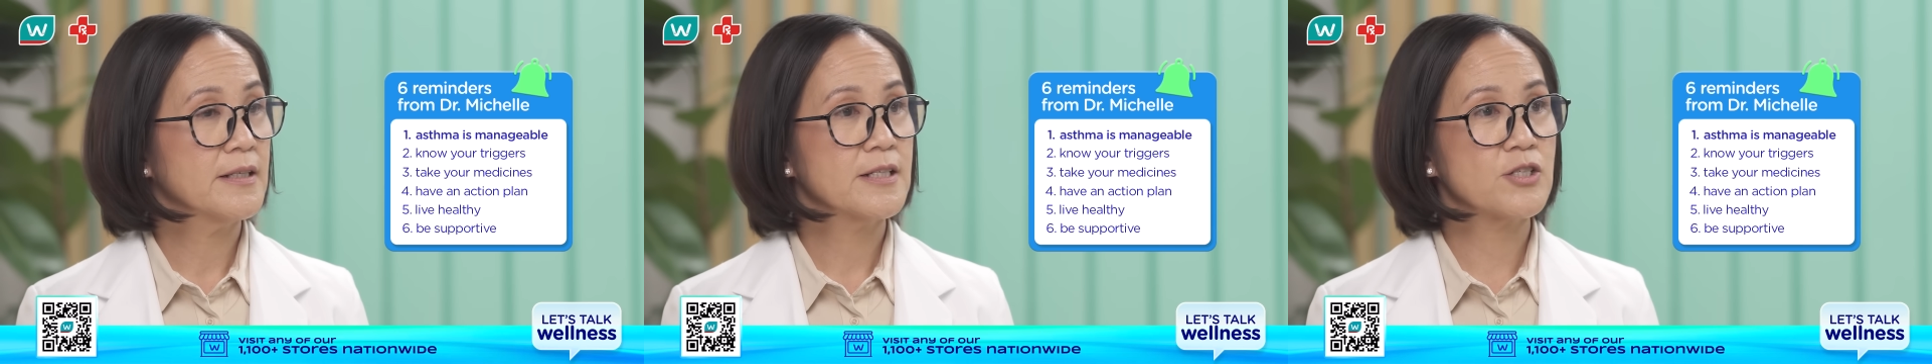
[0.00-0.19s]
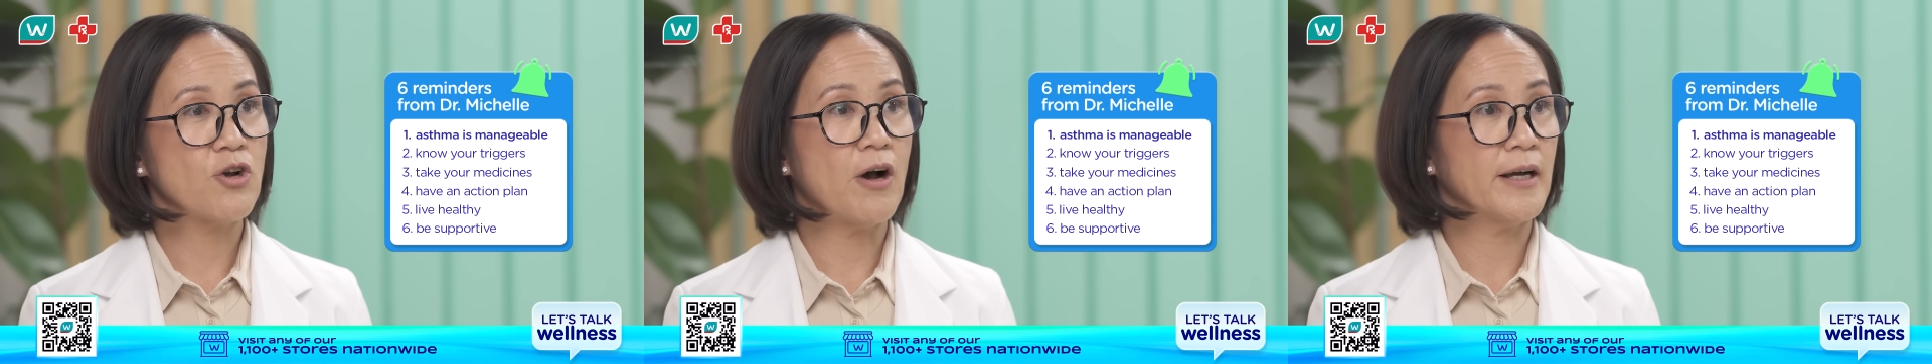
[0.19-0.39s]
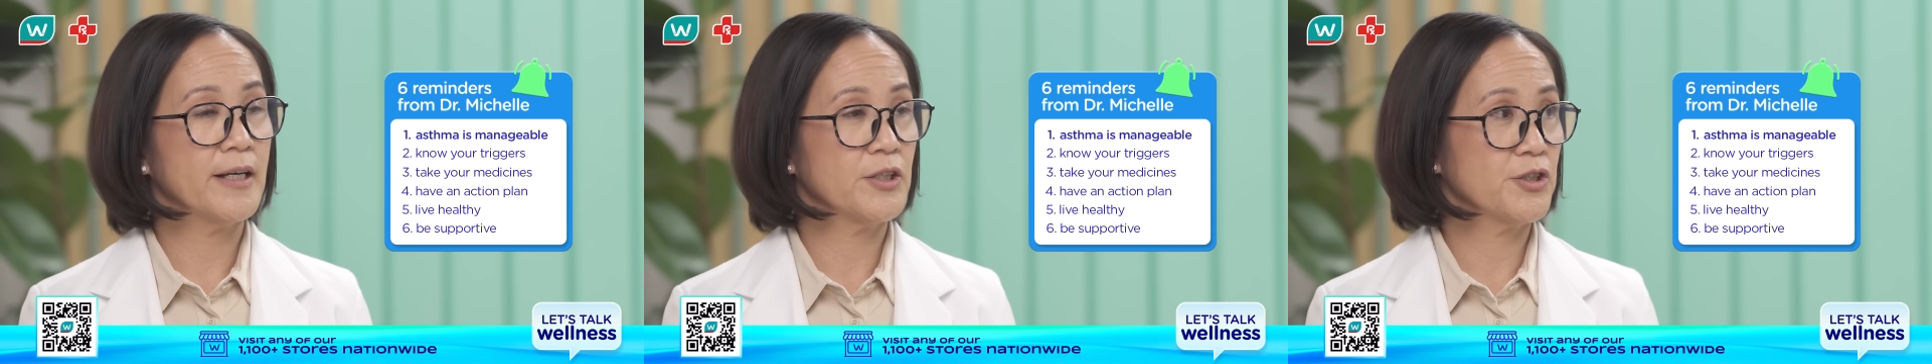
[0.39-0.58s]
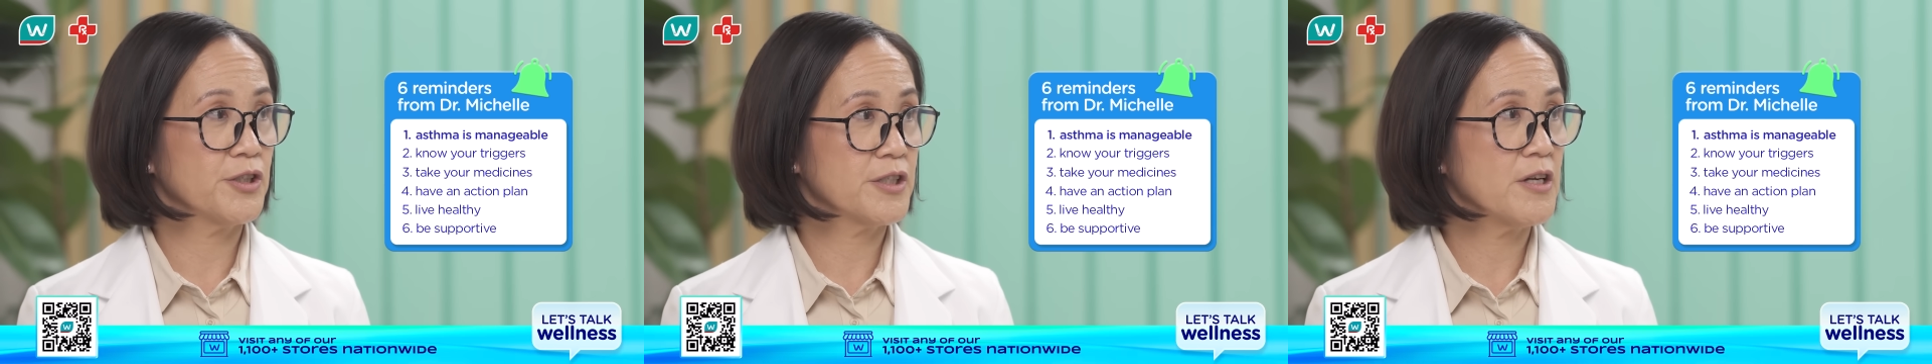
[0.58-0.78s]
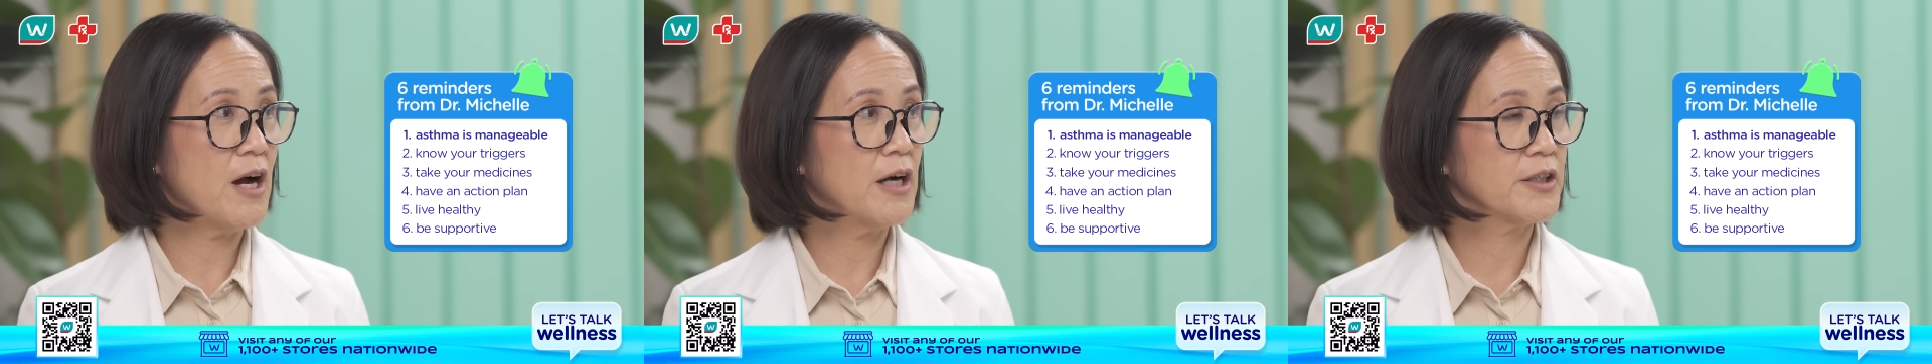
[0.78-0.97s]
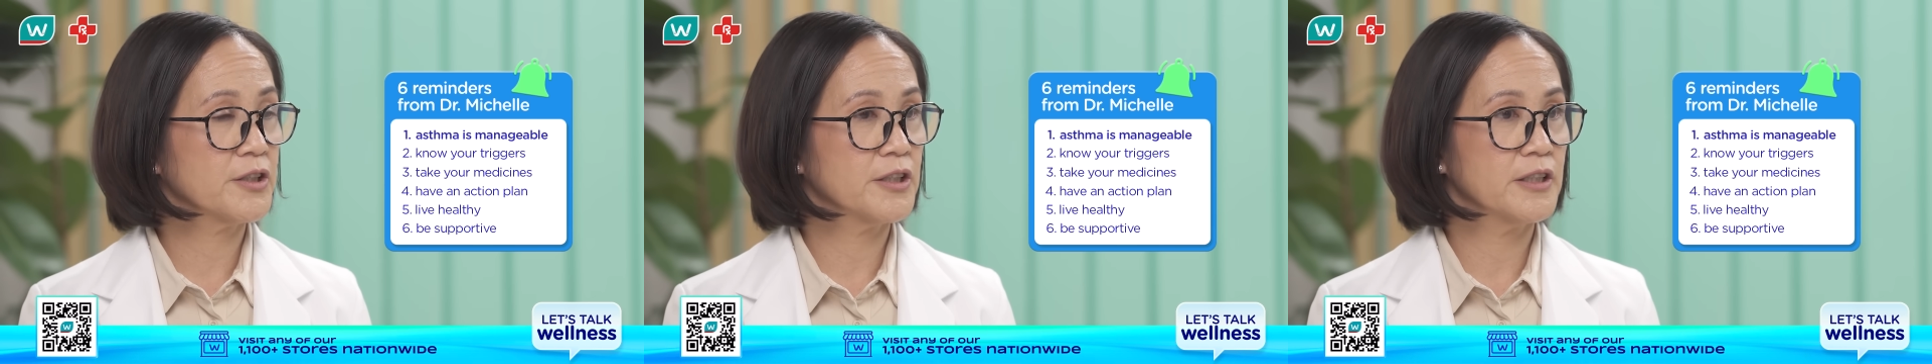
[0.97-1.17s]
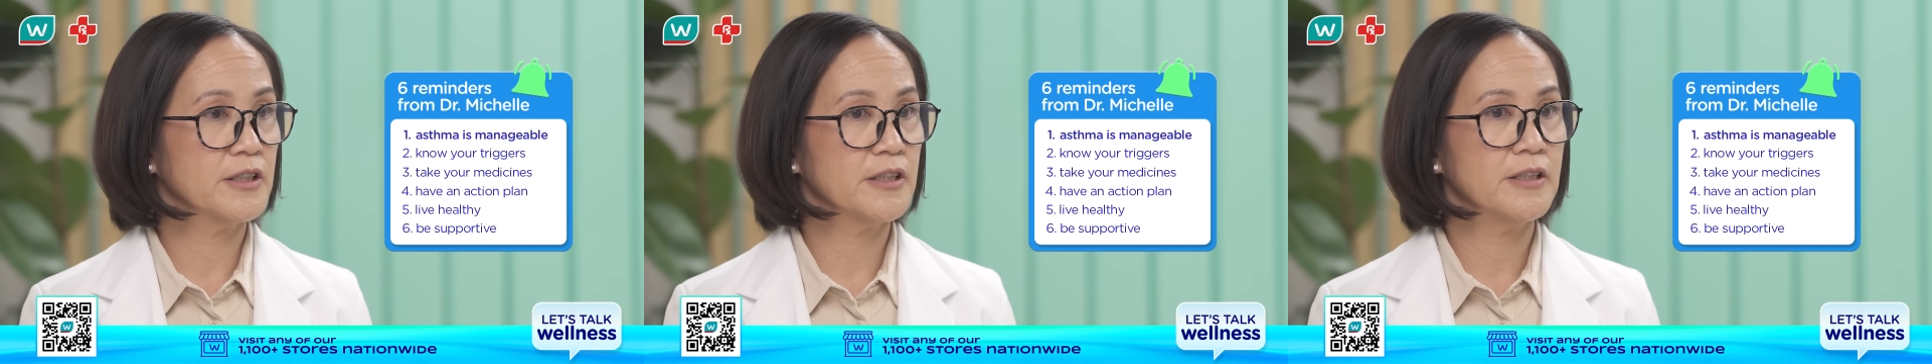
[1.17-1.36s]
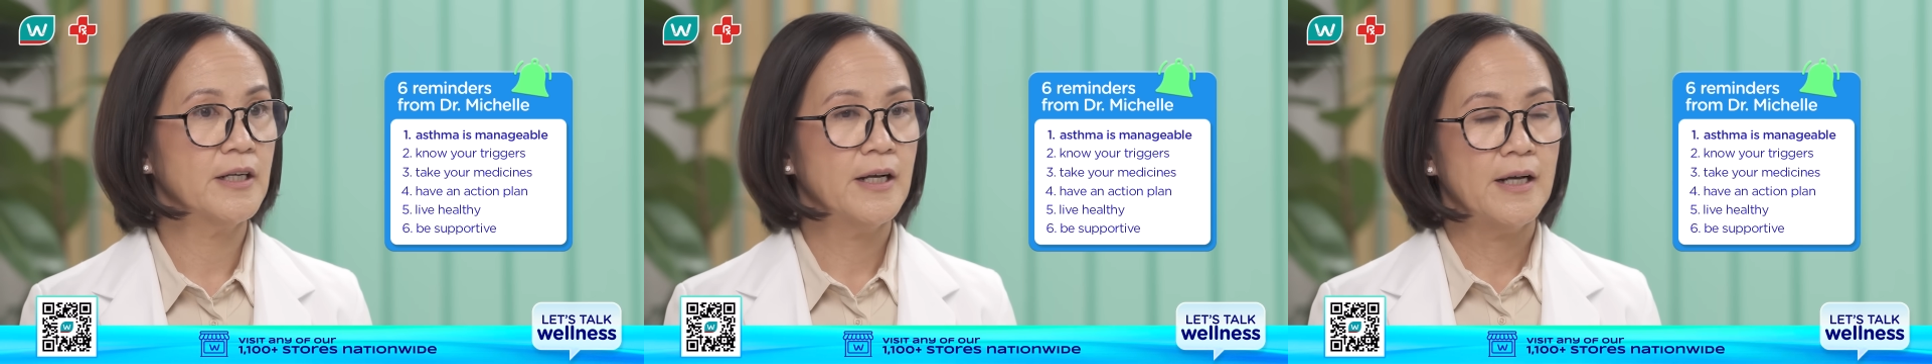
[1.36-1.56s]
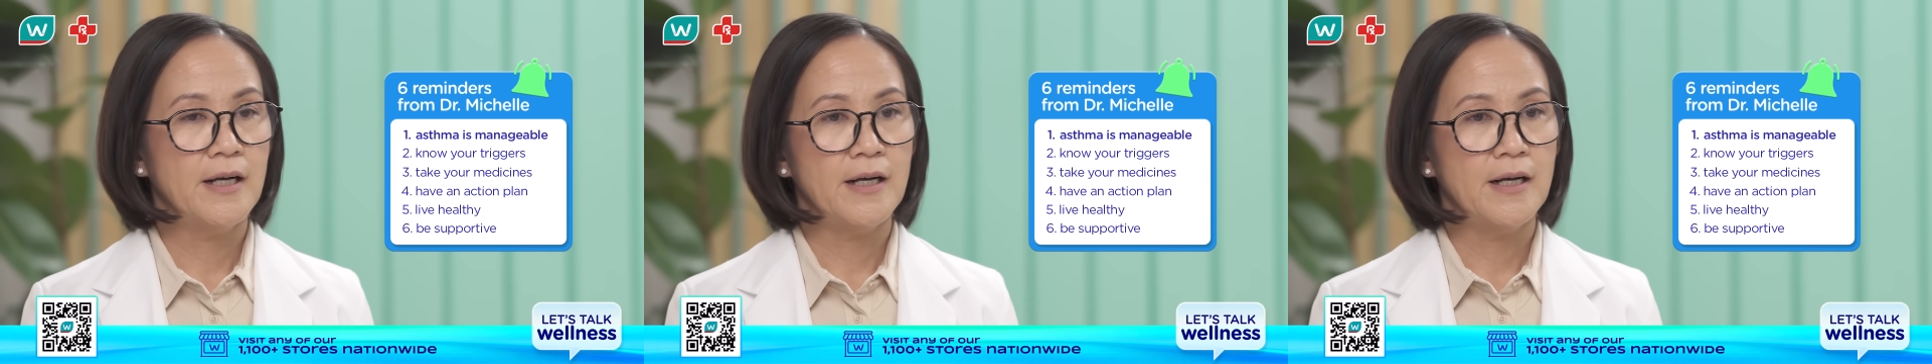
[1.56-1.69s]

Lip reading: talking to your doctor,